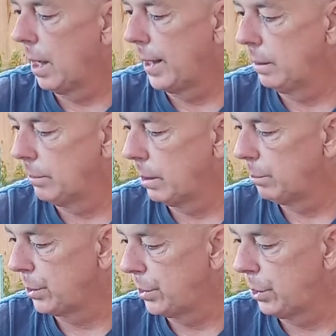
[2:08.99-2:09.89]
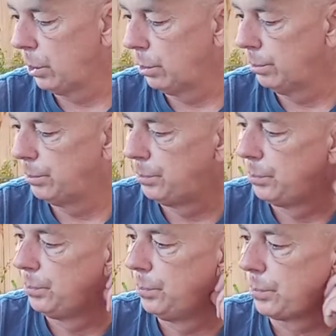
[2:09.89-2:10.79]
Item number two,
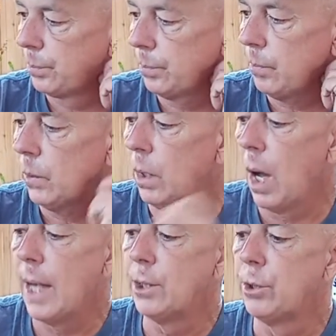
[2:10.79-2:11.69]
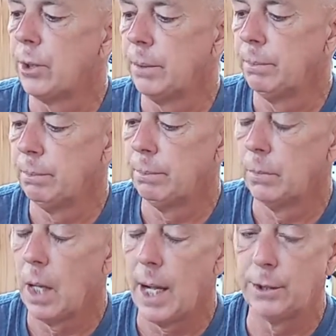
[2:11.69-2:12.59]
hydrogen,
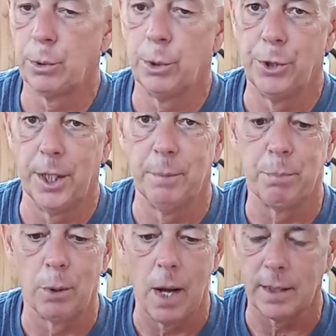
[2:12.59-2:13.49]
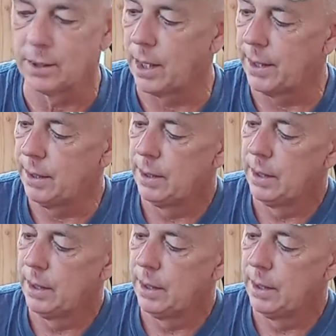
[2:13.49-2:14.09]
hydrogen peroxide.